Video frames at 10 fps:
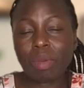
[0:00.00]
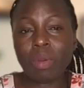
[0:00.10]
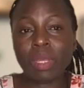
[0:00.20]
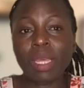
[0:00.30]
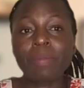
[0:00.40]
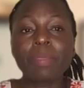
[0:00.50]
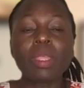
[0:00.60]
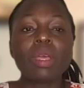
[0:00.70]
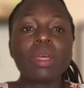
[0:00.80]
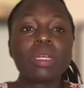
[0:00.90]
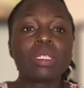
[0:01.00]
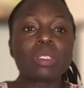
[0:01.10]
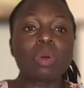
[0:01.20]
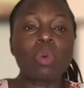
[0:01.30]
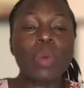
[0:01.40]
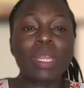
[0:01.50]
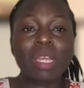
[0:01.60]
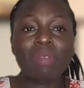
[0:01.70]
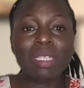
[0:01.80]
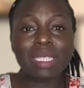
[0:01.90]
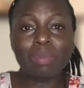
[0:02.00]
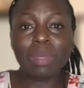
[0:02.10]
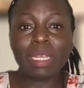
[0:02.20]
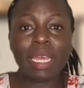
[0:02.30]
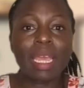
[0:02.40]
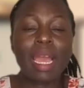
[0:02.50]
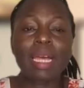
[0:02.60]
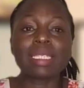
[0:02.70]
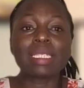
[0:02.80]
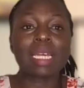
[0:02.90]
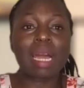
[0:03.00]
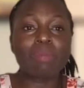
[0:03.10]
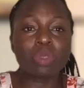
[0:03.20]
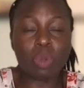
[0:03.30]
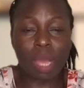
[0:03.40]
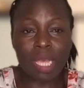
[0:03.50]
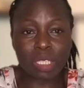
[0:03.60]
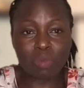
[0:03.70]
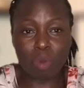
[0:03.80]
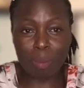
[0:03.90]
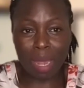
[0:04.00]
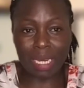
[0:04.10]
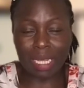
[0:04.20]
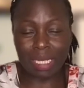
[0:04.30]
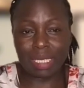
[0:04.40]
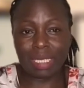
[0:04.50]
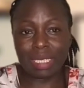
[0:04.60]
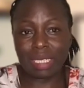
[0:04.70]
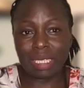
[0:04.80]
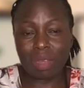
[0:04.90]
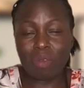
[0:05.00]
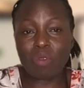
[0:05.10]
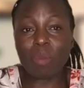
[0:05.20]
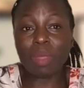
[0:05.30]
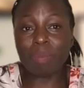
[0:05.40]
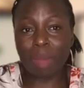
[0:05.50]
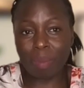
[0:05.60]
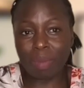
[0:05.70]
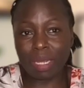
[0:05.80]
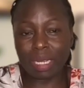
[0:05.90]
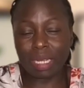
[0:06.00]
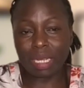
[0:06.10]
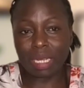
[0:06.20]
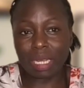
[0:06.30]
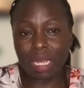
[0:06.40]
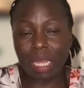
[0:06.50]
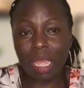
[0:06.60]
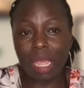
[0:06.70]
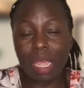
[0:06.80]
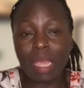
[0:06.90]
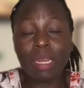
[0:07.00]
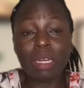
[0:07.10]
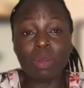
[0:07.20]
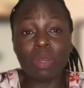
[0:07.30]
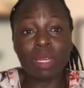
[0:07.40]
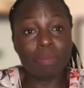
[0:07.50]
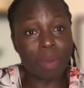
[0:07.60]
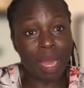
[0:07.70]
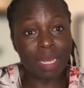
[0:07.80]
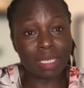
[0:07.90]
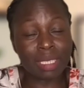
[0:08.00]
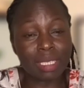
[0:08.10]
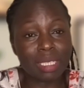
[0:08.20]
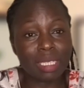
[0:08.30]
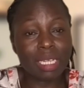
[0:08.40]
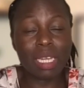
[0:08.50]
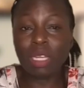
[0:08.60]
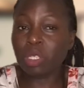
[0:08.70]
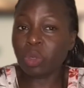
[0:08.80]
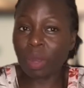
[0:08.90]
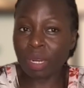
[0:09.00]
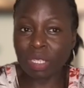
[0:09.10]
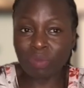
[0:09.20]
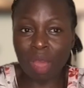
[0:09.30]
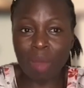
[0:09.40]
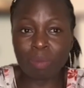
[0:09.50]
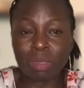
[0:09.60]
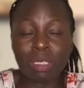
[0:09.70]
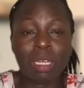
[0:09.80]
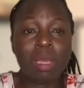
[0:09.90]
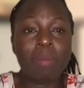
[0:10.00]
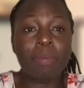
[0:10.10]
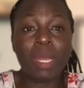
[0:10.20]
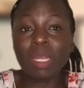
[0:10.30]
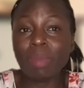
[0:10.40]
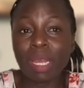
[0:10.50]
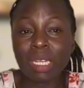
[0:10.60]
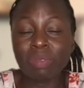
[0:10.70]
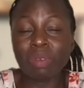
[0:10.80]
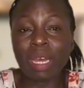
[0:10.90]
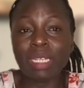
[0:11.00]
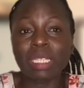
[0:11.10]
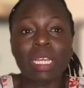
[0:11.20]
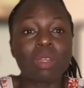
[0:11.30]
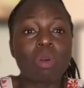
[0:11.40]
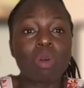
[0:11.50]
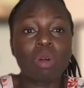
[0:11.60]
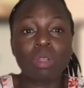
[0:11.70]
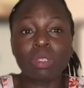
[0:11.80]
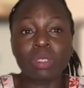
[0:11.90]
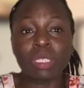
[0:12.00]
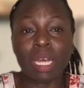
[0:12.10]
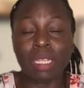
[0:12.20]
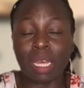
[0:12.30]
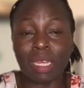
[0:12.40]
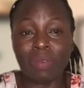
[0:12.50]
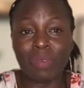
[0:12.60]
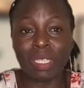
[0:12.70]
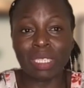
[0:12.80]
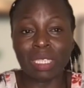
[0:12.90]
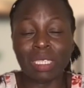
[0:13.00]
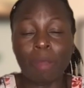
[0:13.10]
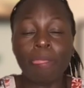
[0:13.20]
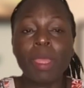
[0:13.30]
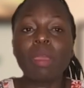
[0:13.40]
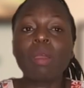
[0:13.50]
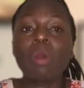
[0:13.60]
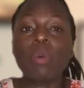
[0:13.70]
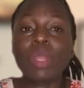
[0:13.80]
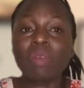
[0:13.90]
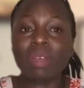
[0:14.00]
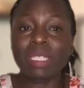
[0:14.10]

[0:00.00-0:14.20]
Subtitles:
Okay? So whenever CBK has come to ask for money from the public, including banks, insurance firms, money market funds, and all those other investors, whenever